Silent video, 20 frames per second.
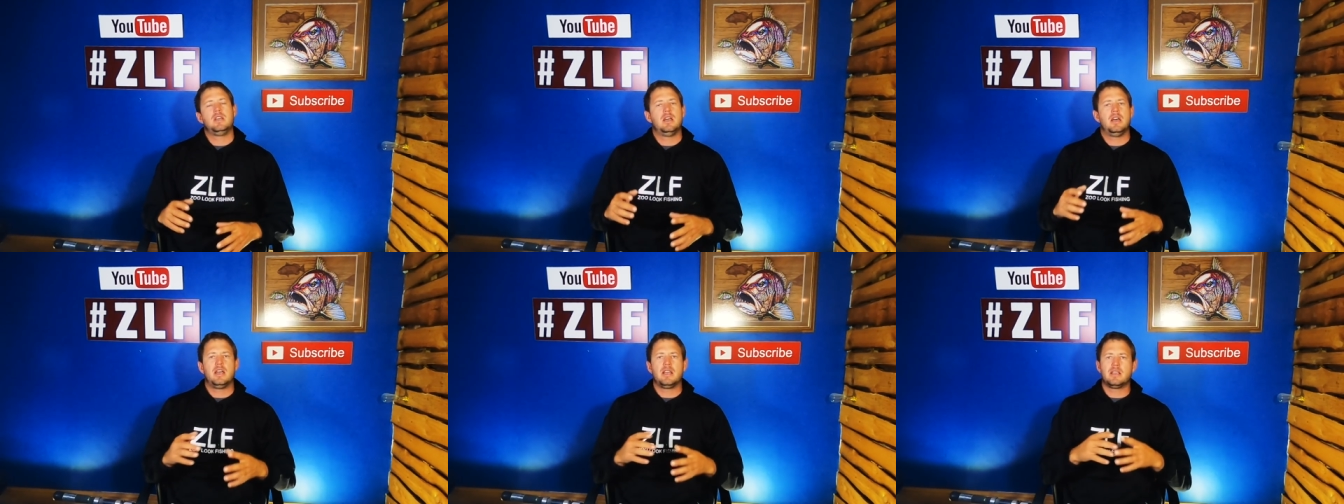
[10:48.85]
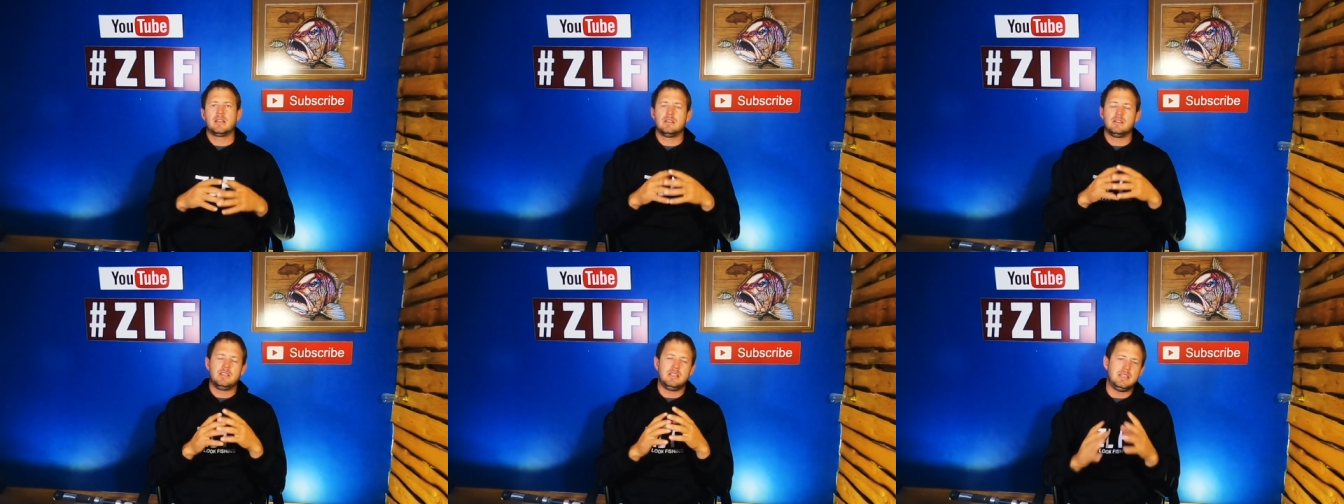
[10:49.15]
I
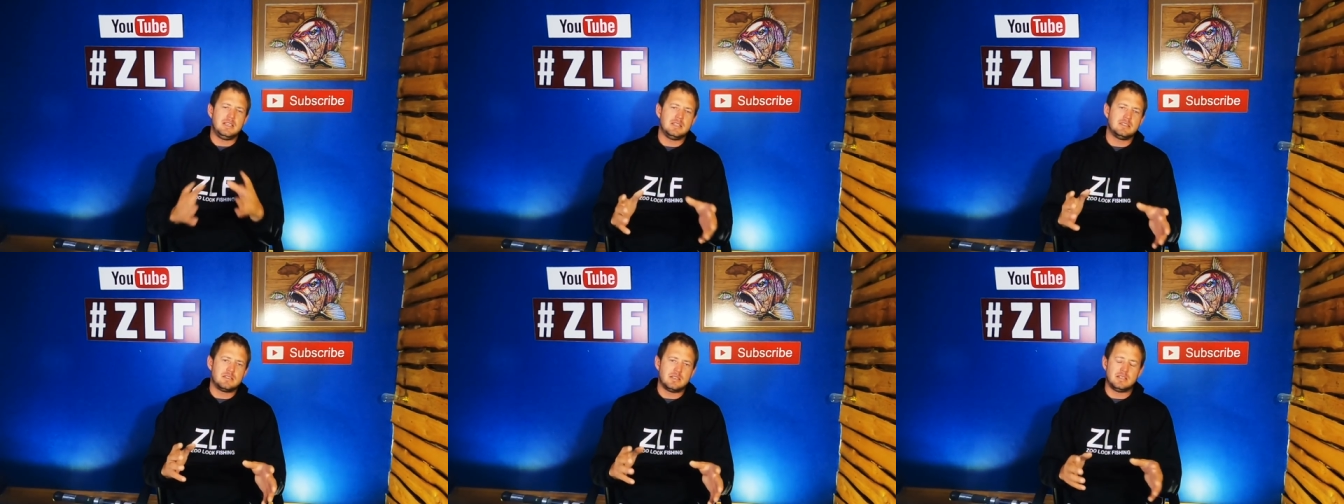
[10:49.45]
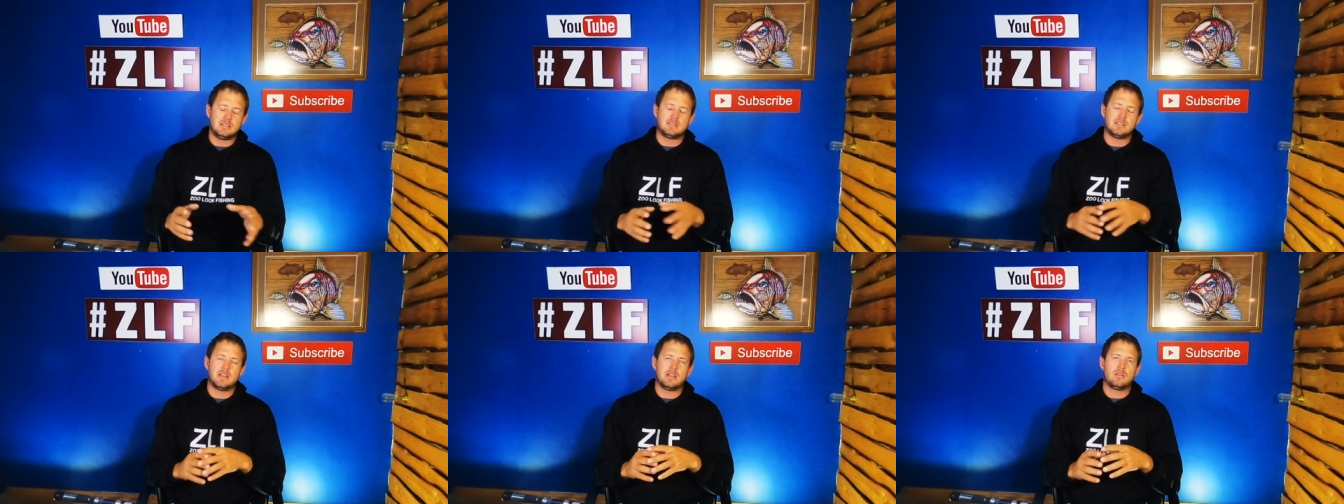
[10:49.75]
can
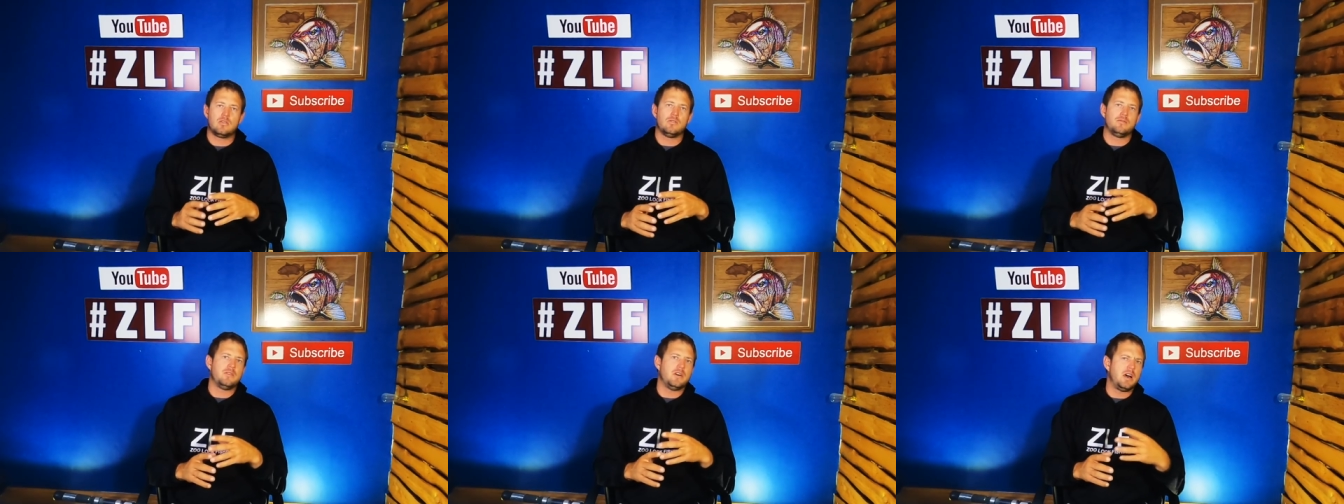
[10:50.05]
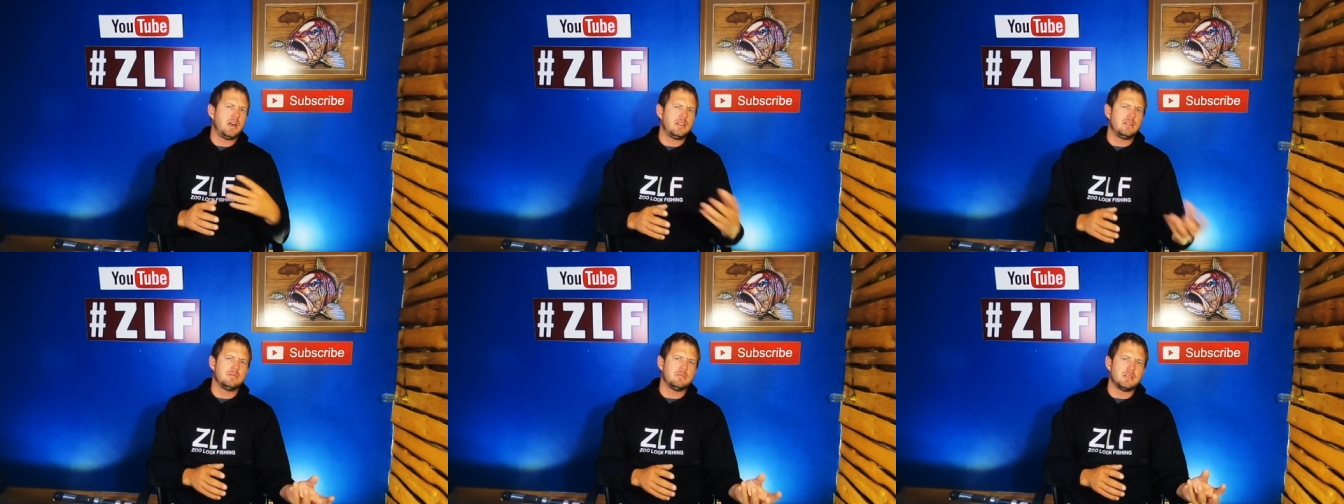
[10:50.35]
easily take off
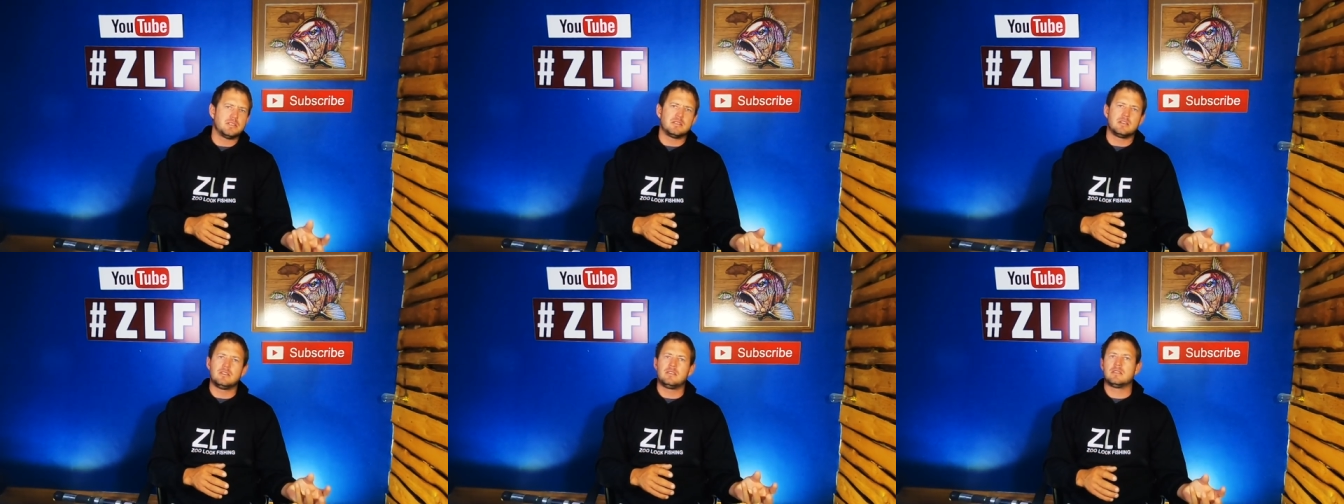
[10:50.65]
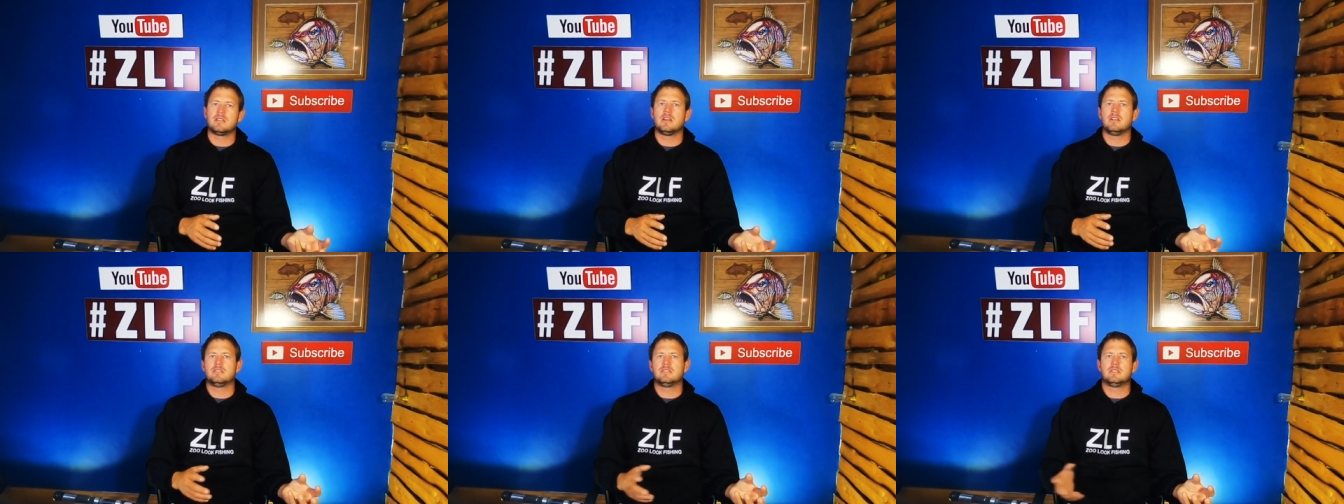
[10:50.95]
either my
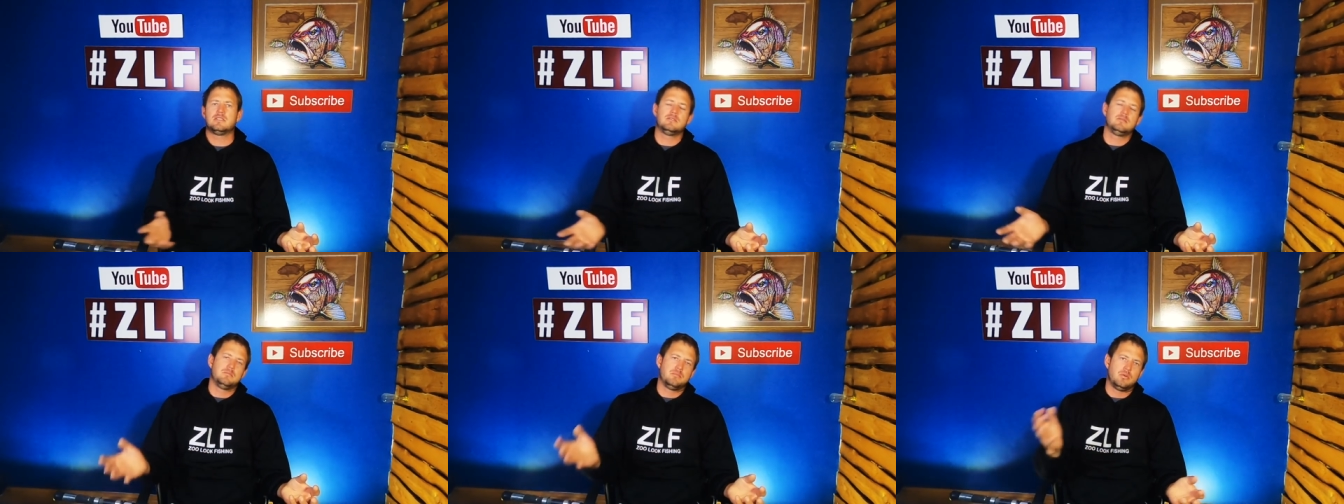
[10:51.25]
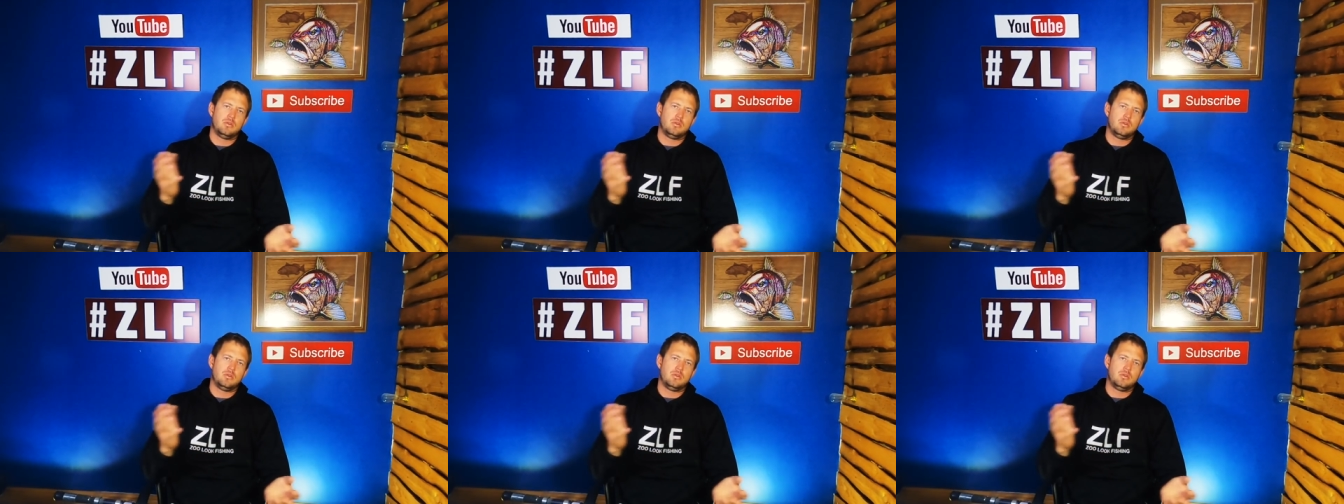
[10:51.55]
10,000,